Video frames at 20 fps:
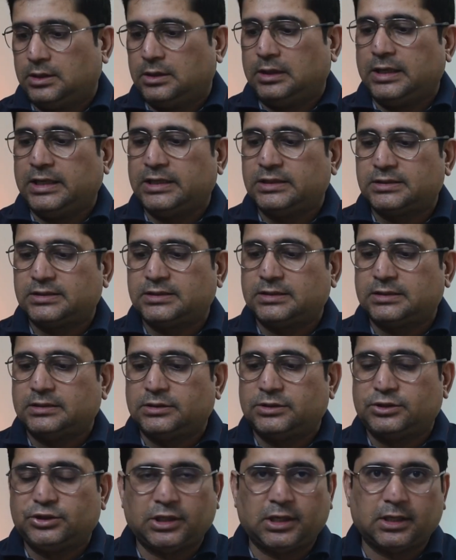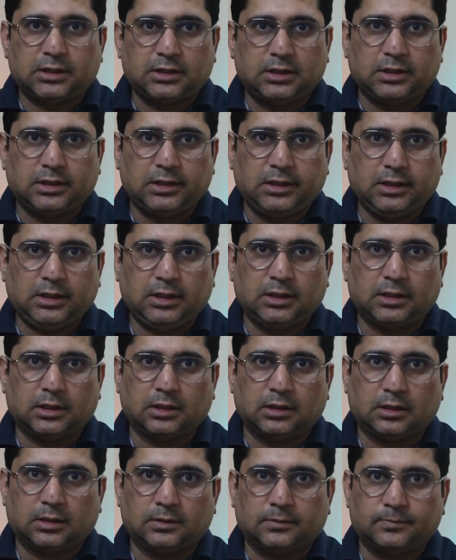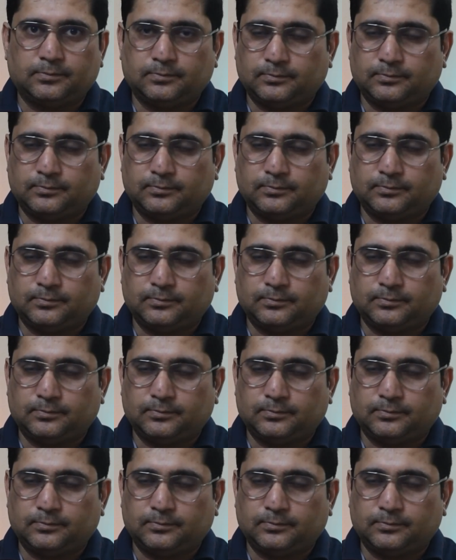let's check the uh,